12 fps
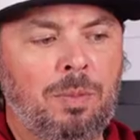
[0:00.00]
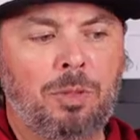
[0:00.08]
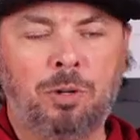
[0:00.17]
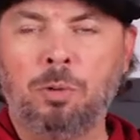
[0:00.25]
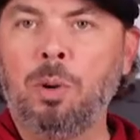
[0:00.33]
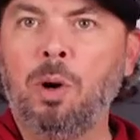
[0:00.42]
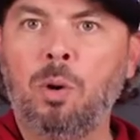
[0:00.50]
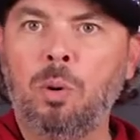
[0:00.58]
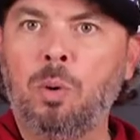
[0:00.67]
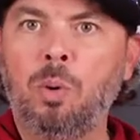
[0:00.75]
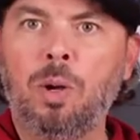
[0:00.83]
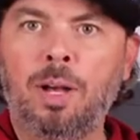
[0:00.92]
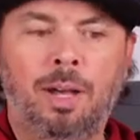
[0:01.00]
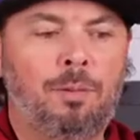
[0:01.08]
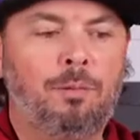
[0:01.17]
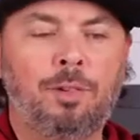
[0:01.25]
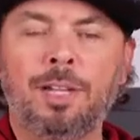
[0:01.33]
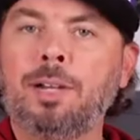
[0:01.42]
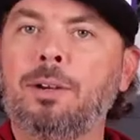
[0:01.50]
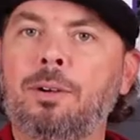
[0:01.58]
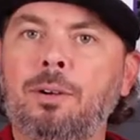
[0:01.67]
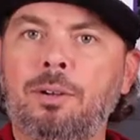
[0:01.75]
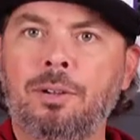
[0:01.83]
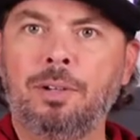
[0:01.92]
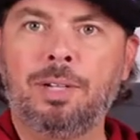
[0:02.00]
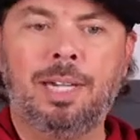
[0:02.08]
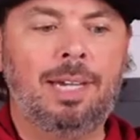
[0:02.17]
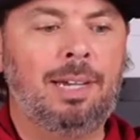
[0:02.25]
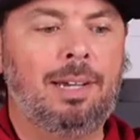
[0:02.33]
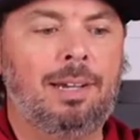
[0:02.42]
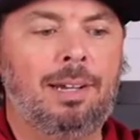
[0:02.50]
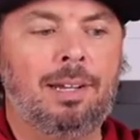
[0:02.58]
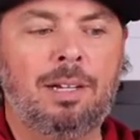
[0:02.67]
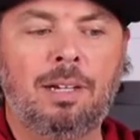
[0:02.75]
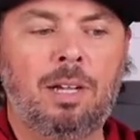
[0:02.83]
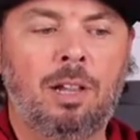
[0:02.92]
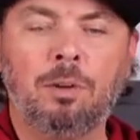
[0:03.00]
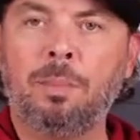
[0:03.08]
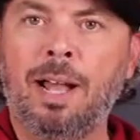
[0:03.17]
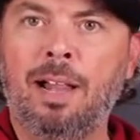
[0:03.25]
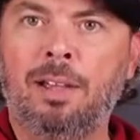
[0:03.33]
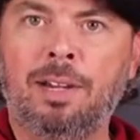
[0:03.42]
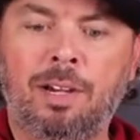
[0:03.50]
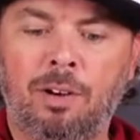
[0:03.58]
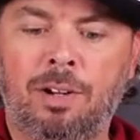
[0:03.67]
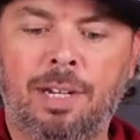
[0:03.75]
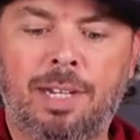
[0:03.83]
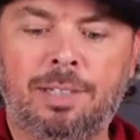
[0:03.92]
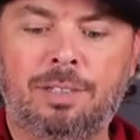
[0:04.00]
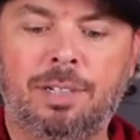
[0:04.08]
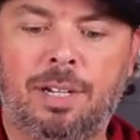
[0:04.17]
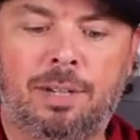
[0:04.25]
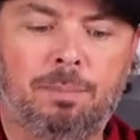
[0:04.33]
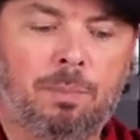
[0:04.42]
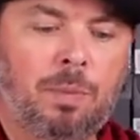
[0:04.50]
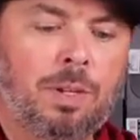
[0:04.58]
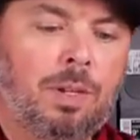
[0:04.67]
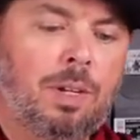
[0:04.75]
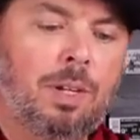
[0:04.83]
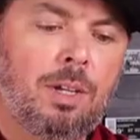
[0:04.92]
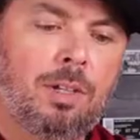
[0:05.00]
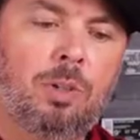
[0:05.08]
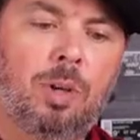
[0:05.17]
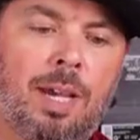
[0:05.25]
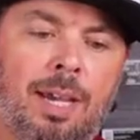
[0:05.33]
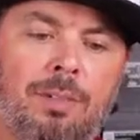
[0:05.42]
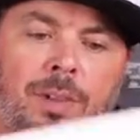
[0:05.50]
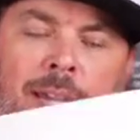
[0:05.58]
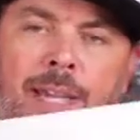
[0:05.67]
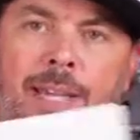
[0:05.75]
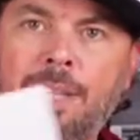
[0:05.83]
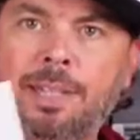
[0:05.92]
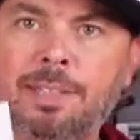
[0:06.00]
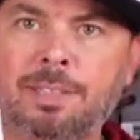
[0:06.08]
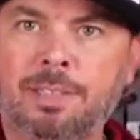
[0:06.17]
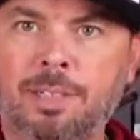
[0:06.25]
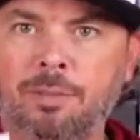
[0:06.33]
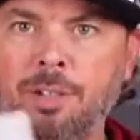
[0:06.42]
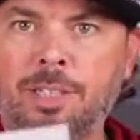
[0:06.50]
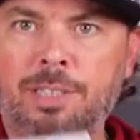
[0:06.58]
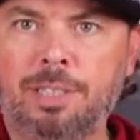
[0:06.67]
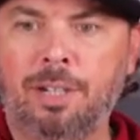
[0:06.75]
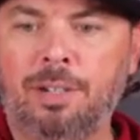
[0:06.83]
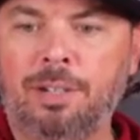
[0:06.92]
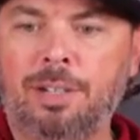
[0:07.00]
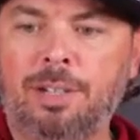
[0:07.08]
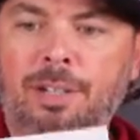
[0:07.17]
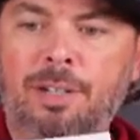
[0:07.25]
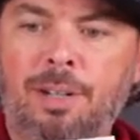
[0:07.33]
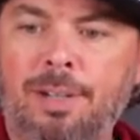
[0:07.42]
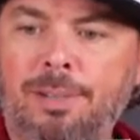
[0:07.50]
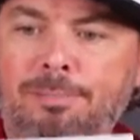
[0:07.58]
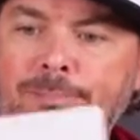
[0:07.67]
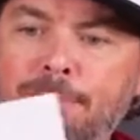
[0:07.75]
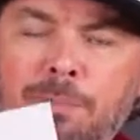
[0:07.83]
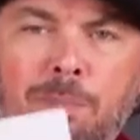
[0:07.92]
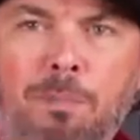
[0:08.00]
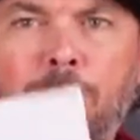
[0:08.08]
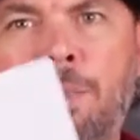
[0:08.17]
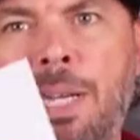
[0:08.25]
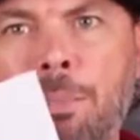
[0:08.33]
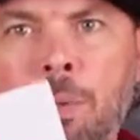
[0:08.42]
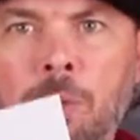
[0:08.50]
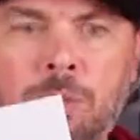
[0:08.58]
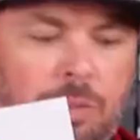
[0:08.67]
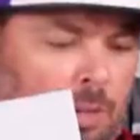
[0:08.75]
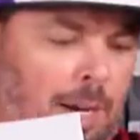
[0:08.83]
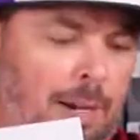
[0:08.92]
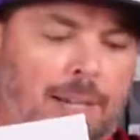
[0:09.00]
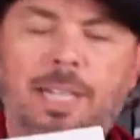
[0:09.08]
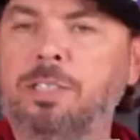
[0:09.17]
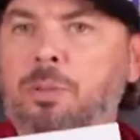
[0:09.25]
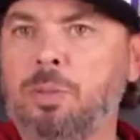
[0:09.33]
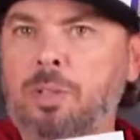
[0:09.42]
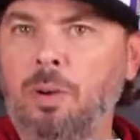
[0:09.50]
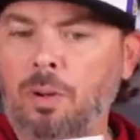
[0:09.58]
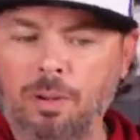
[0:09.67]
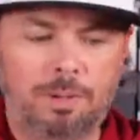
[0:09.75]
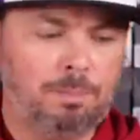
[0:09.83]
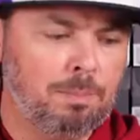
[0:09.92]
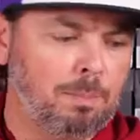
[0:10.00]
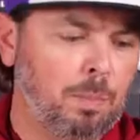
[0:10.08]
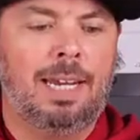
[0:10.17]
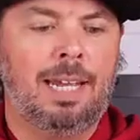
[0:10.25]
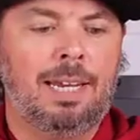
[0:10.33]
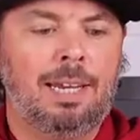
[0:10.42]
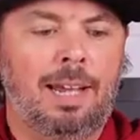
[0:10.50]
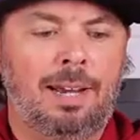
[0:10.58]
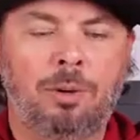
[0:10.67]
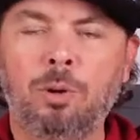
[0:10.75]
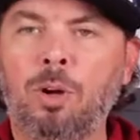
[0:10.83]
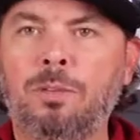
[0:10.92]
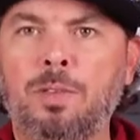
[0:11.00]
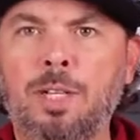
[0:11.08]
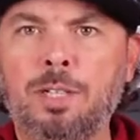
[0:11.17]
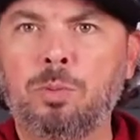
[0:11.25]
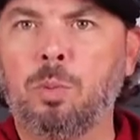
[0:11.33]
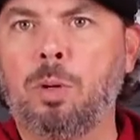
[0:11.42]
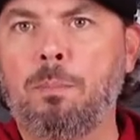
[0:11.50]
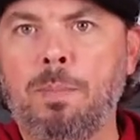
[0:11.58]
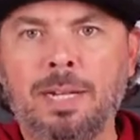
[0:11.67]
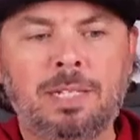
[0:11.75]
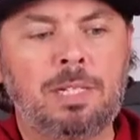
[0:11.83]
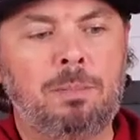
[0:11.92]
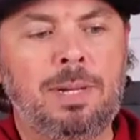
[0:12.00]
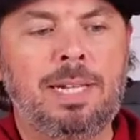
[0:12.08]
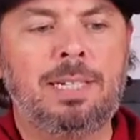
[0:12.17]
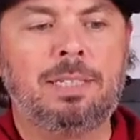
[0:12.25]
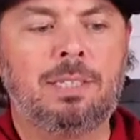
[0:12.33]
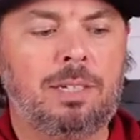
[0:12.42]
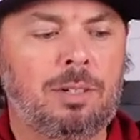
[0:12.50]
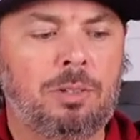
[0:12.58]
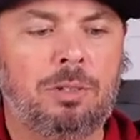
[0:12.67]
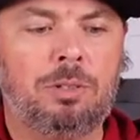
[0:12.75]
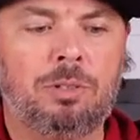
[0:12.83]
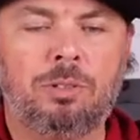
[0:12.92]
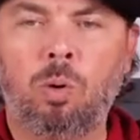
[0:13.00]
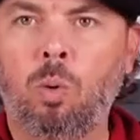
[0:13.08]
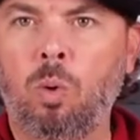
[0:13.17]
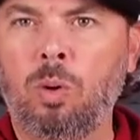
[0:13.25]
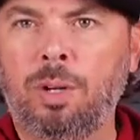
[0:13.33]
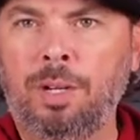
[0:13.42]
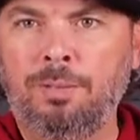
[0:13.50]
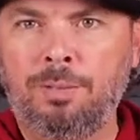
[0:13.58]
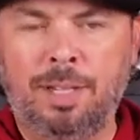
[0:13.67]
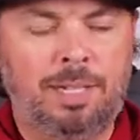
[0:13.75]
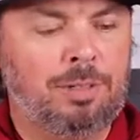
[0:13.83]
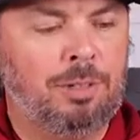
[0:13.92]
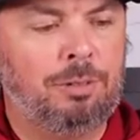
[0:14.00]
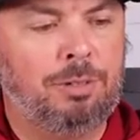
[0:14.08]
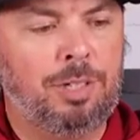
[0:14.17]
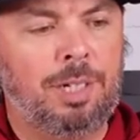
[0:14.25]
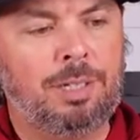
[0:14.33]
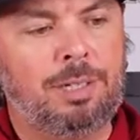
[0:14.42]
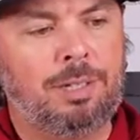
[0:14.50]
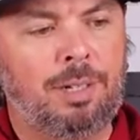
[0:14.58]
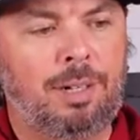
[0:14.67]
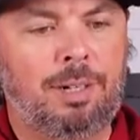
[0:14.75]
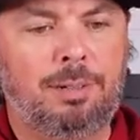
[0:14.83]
thermo FLIR looking color palette here on the inside. You'll have a Civilist Dunk mini poster, I guess you would call it. And then I don't know if these were meant to be stickers or if these are just